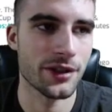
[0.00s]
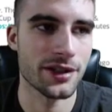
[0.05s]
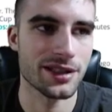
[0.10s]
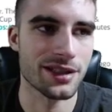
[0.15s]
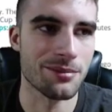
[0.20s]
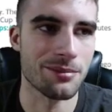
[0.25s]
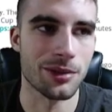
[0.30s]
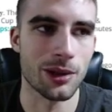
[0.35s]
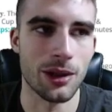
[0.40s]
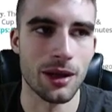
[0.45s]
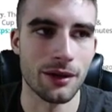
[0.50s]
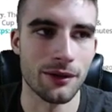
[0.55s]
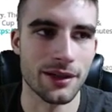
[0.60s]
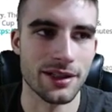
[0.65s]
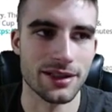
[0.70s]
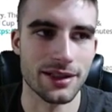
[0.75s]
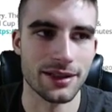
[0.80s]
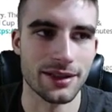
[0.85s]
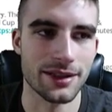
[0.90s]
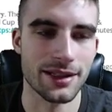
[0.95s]
is some blowout
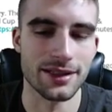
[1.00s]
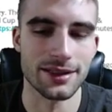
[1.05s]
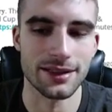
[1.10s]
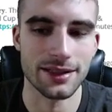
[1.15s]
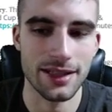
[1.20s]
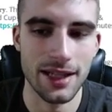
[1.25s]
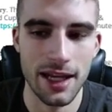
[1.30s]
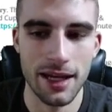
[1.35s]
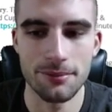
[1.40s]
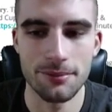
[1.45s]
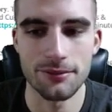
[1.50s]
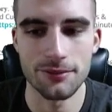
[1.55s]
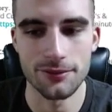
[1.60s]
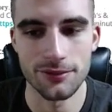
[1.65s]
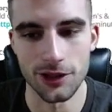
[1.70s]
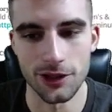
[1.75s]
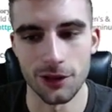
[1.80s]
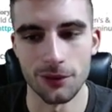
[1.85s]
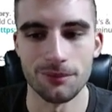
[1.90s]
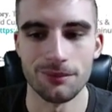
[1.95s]
risk in this game,
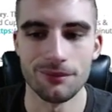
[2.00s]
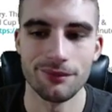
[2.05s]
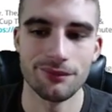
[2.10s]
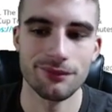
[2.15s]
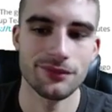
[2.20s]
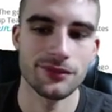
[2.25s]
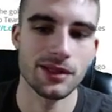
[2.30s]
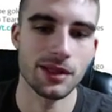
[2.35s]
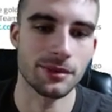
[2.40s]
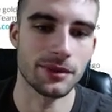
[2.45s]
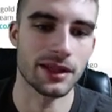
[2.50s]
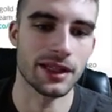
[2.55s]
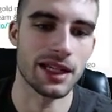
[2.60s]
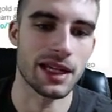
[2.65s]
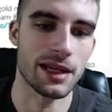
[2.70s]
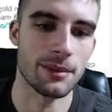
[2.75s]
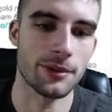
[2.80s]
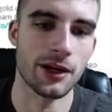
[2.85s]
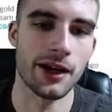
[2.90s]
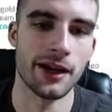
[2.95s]
so something to
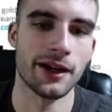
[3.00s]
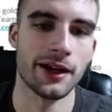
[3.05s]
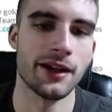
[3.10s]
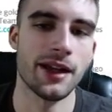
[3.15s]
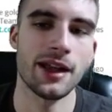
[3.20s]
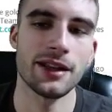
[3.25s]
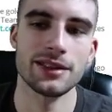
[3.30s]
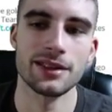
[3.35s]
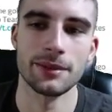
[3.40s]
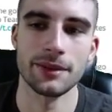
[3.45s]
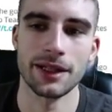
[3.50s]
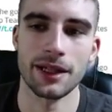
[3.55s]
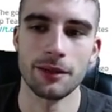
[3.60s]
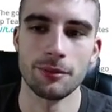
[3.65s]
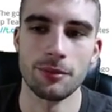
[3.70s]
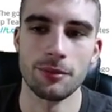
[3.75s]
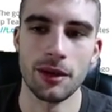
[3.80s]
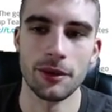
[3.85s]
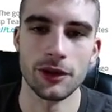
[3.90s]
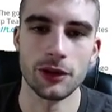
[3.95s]
keep your eye on. Not something
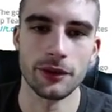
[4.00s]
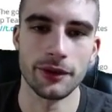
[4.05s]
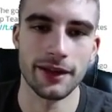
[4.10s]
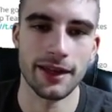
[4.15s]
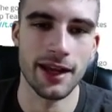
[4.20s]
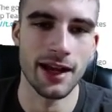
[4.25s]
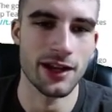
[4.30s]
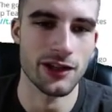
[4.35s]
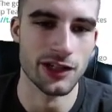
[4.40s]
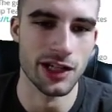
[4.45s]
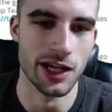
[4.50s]
I'd probably do in cash